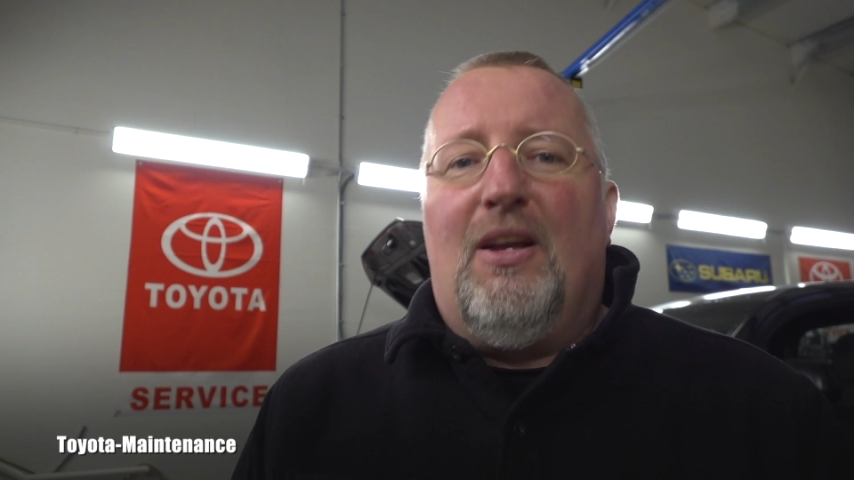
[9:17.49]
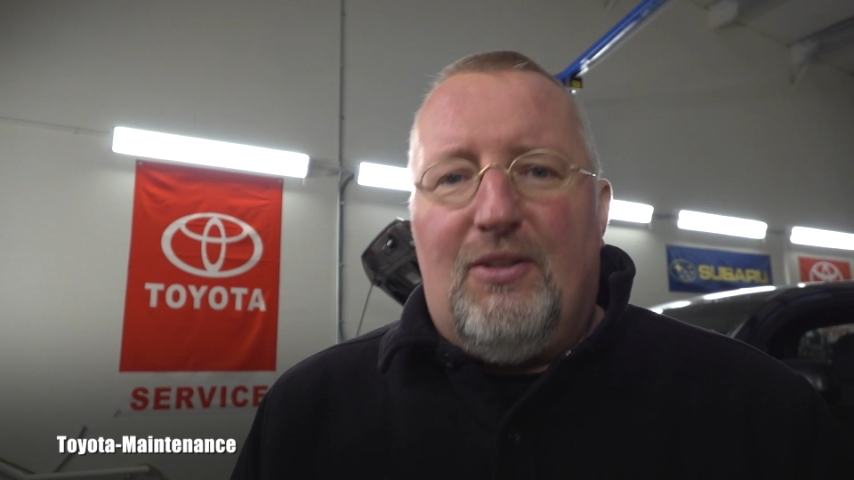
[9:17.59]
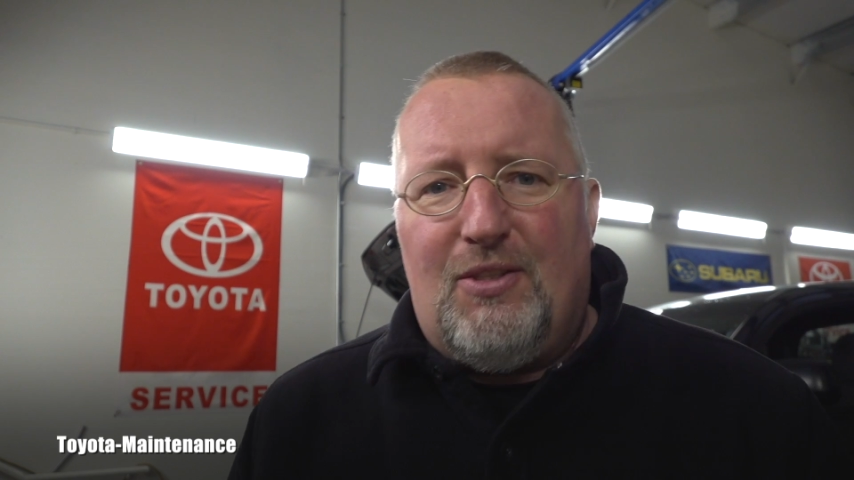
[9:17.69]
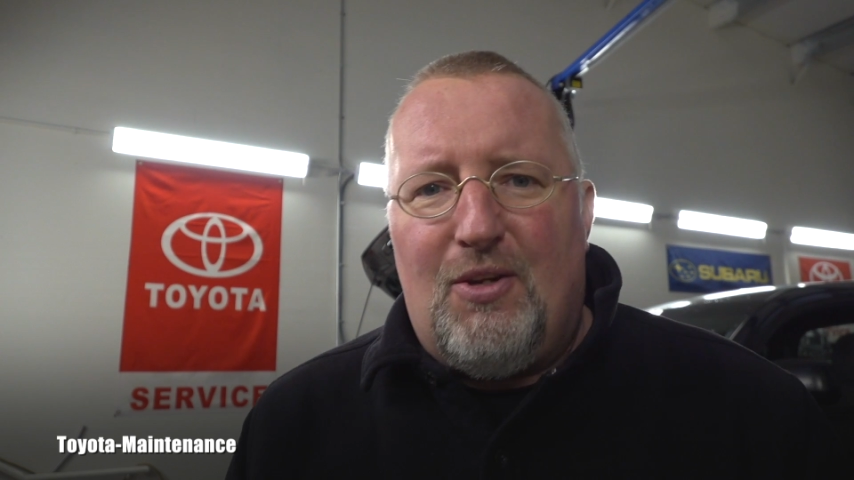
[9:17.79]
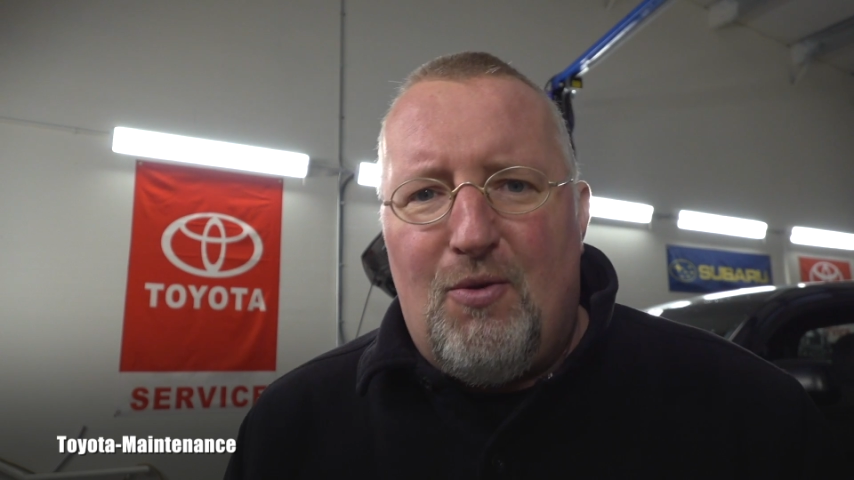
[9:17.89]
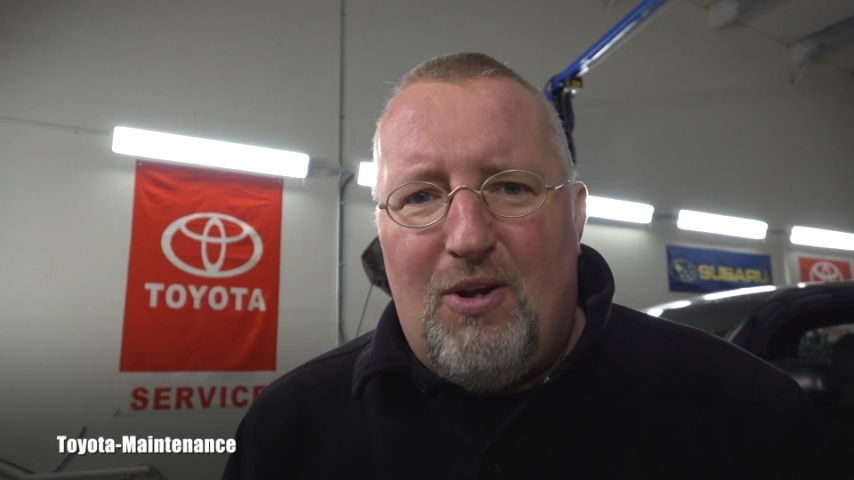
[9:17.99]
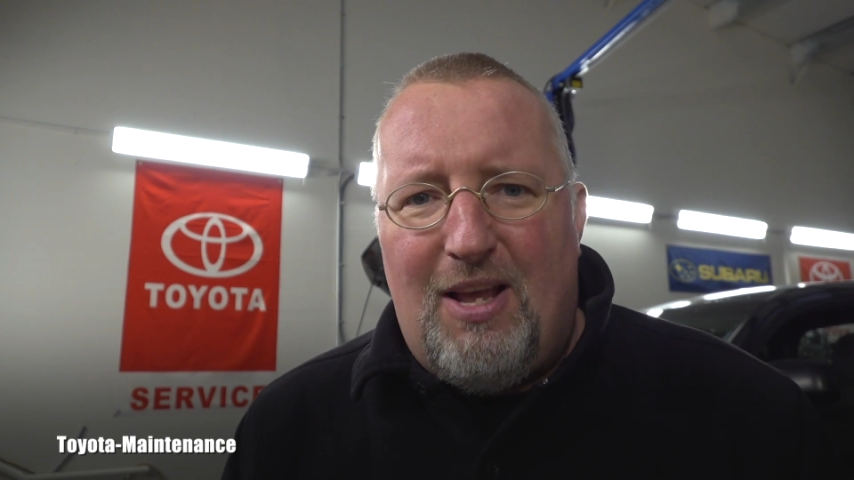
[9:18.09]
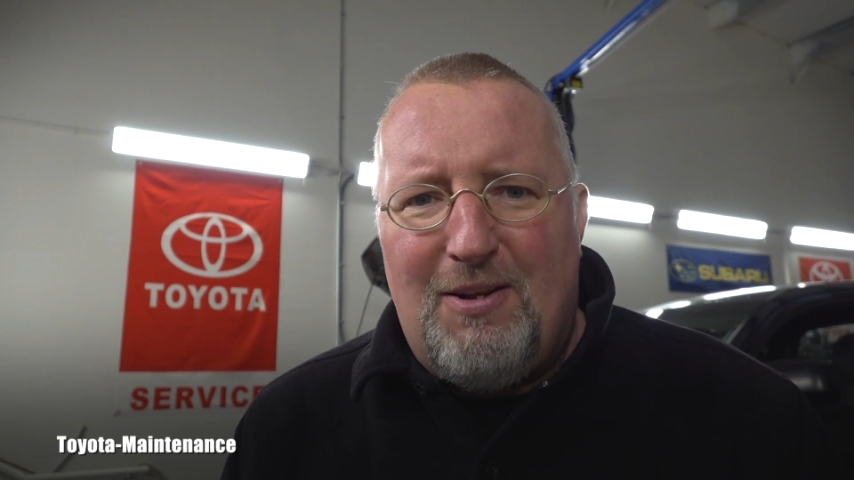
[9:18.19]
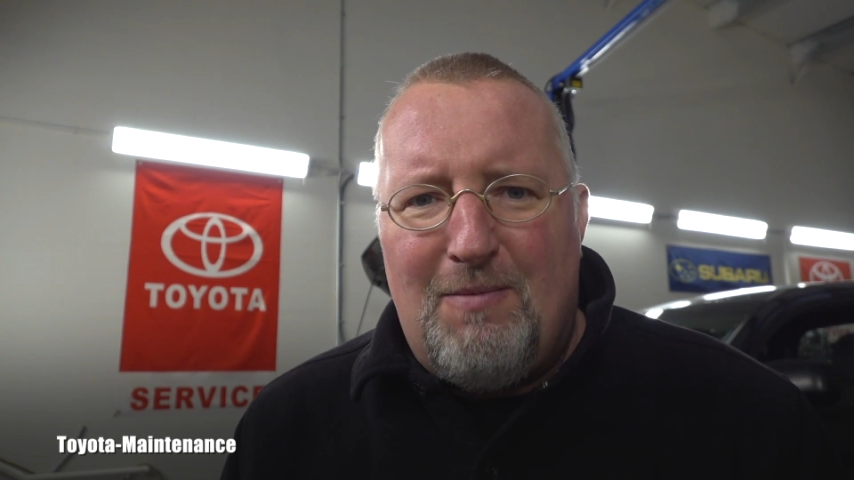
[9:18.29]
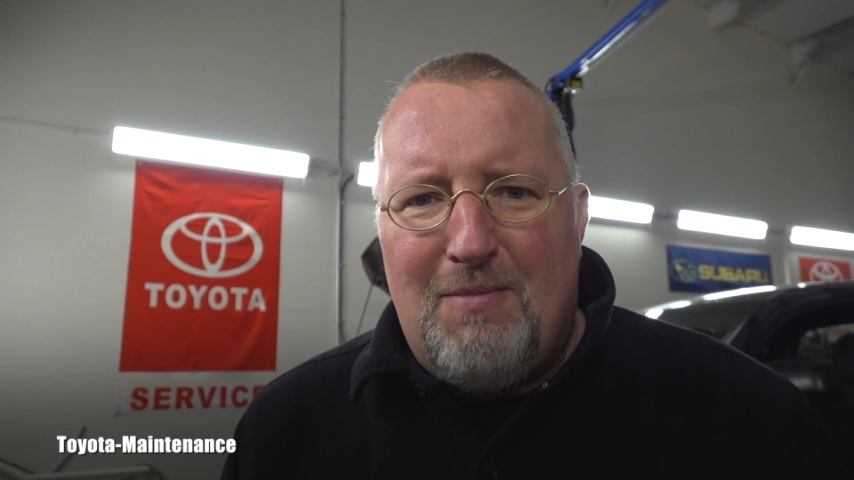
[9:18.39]
See you
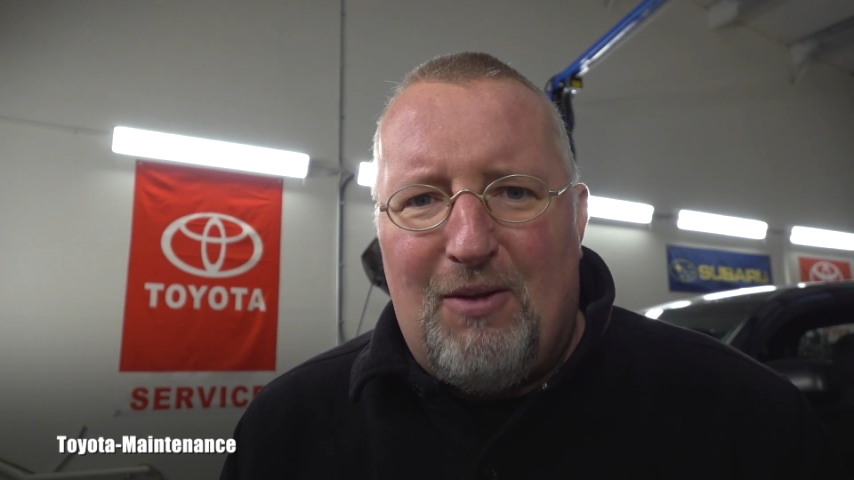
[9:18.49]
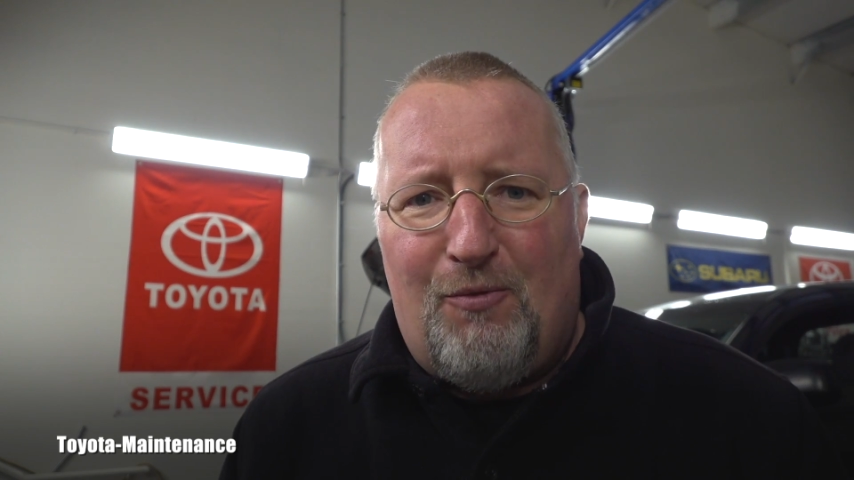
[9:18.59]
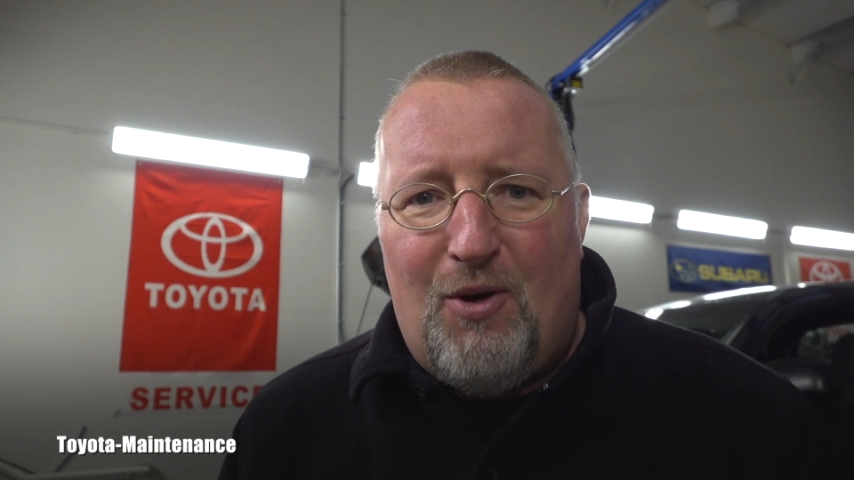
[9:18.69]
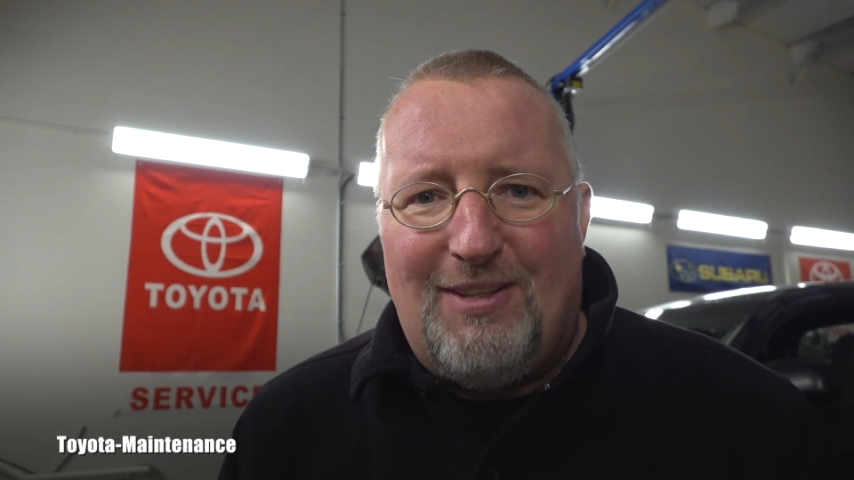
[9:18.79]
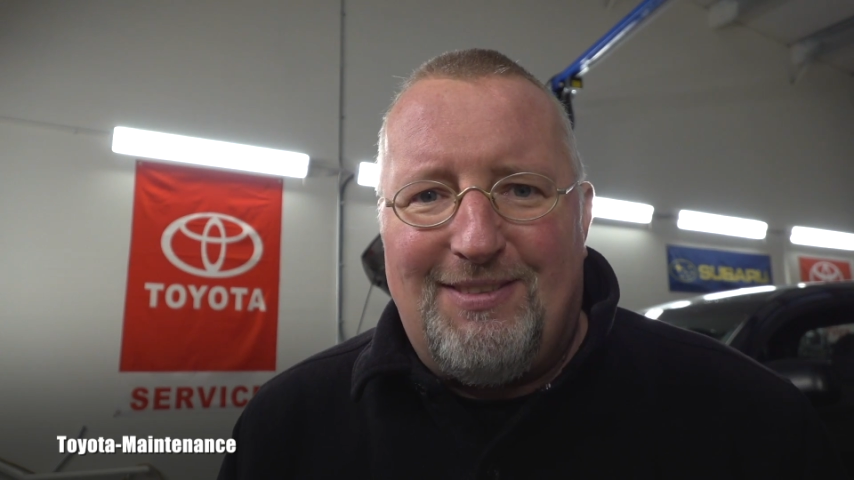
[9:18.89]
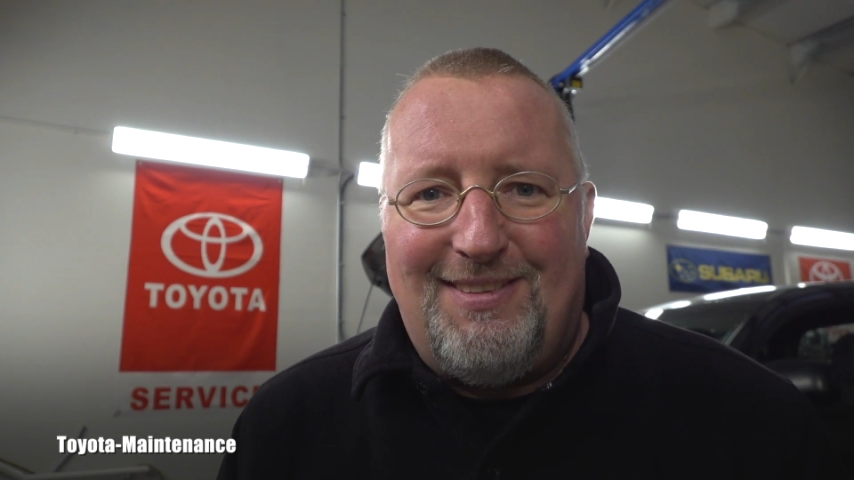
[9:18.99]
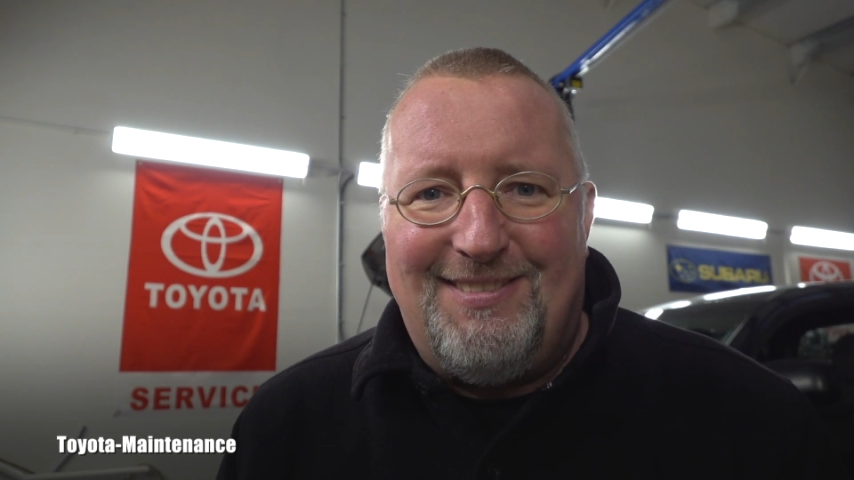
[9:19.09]
later, my friend.